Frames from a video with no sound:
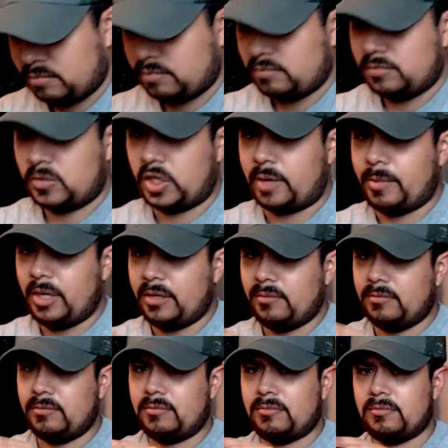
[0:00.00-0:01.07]
Tripod?
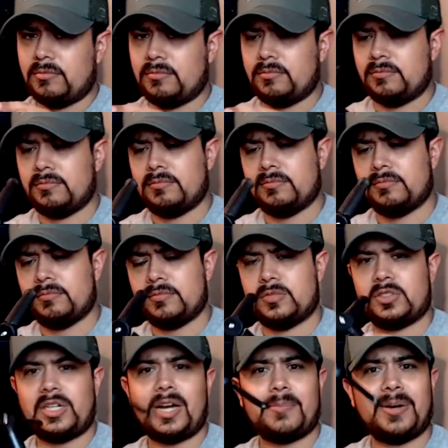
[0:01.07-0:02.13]

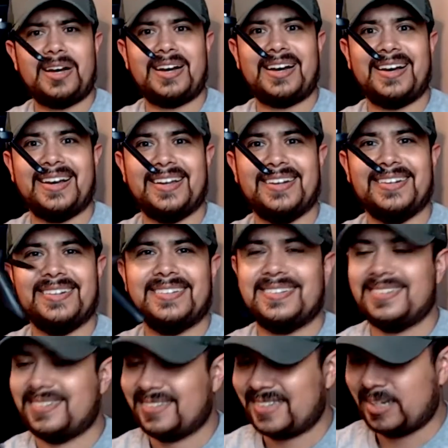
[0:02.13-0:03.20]
Tripod!
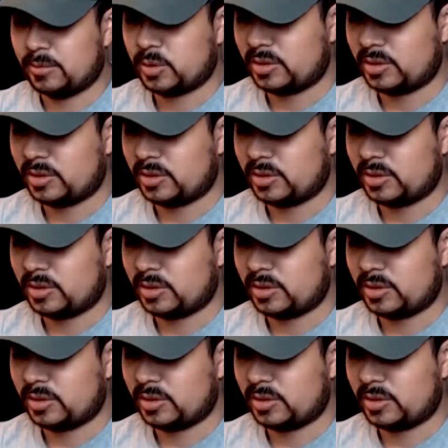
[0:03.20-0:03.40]
Comes with the